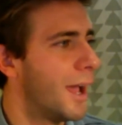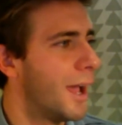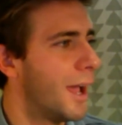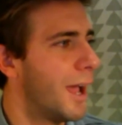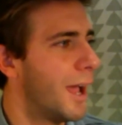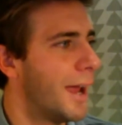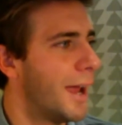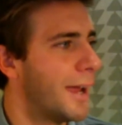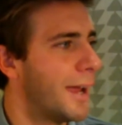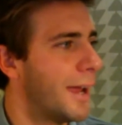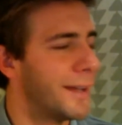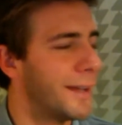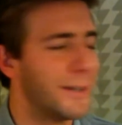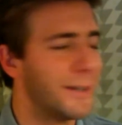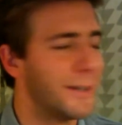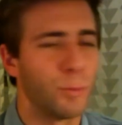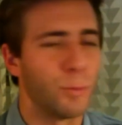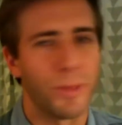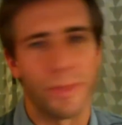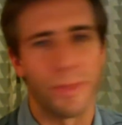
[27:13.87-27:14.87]

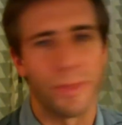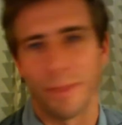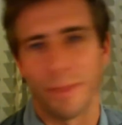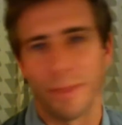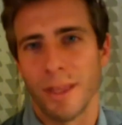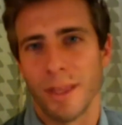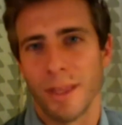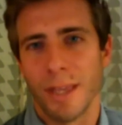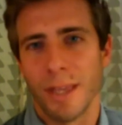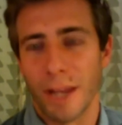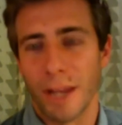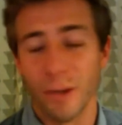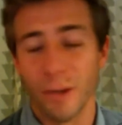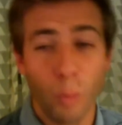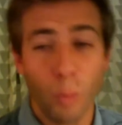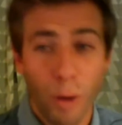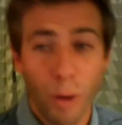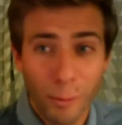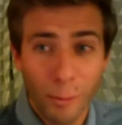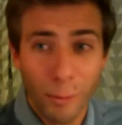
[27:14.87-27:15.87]
And you
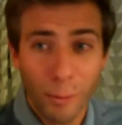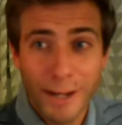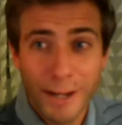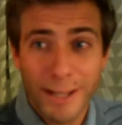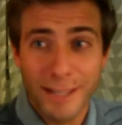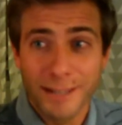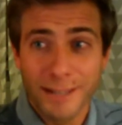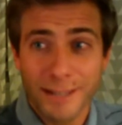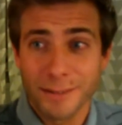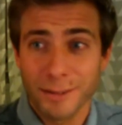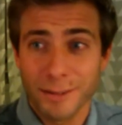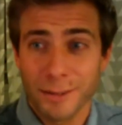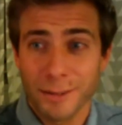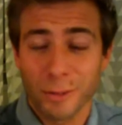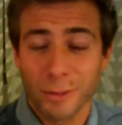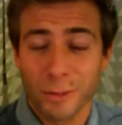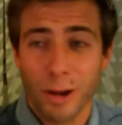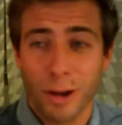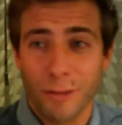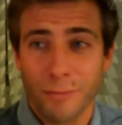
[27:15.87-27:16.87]
want Redick and
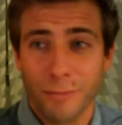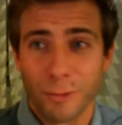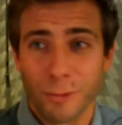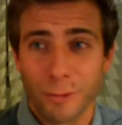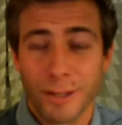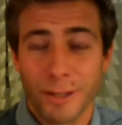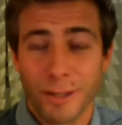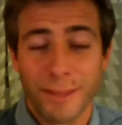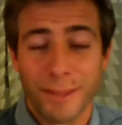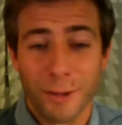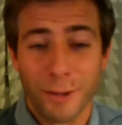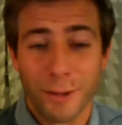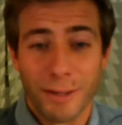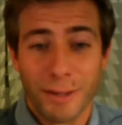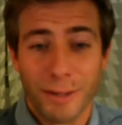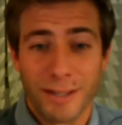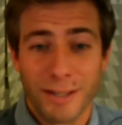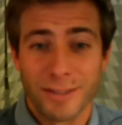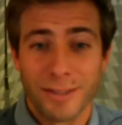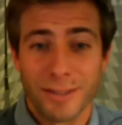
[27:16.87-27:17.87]
Crawford in there
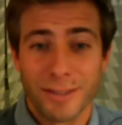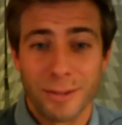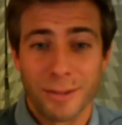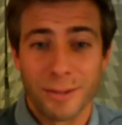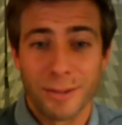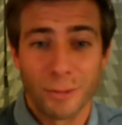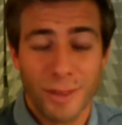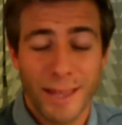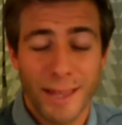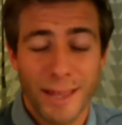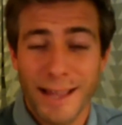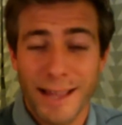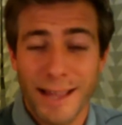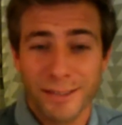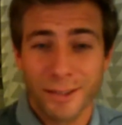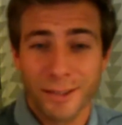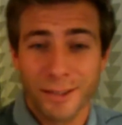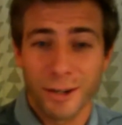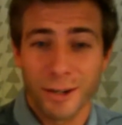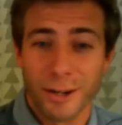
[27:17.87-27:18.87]
because those are the guys
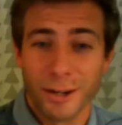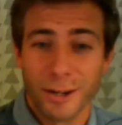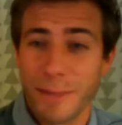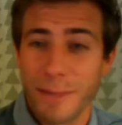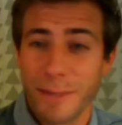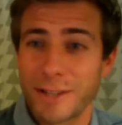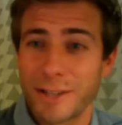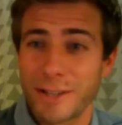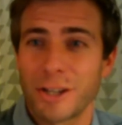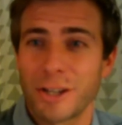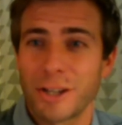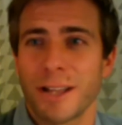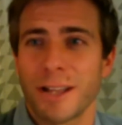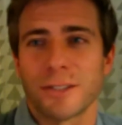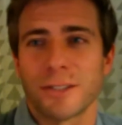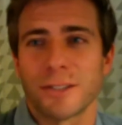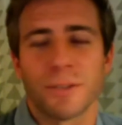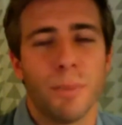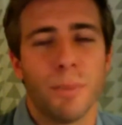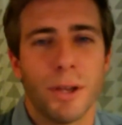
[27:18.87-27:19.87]
that are going to make
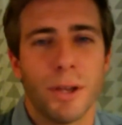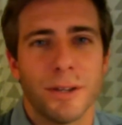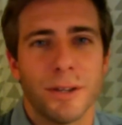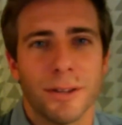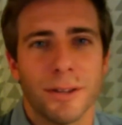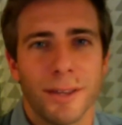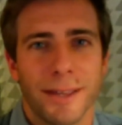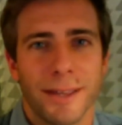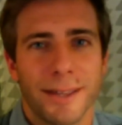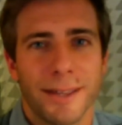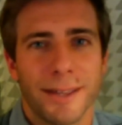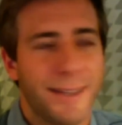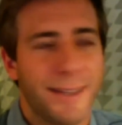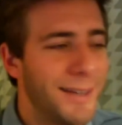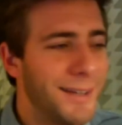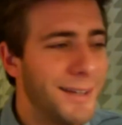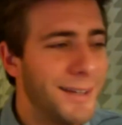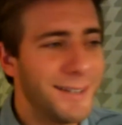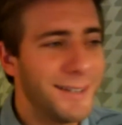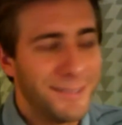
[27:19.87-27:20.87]
shots. But like,
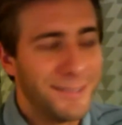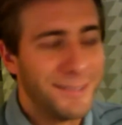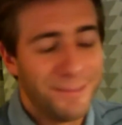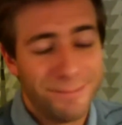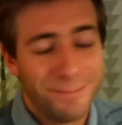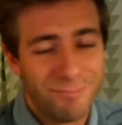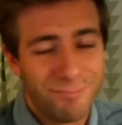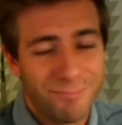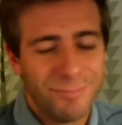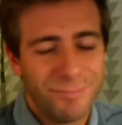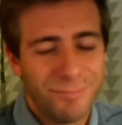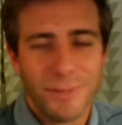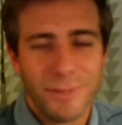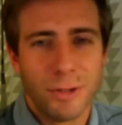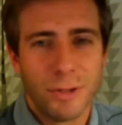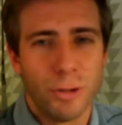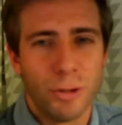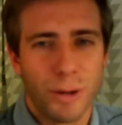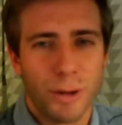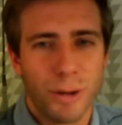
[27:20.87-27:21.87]

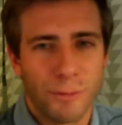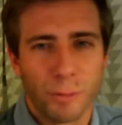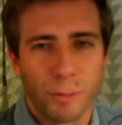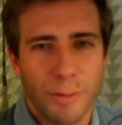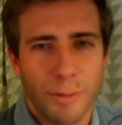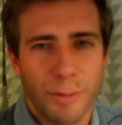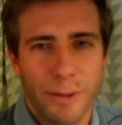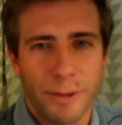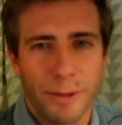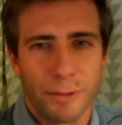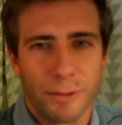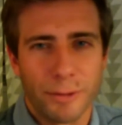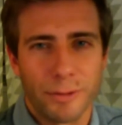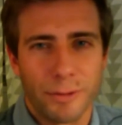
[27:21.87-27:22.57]
you don't have a rebounder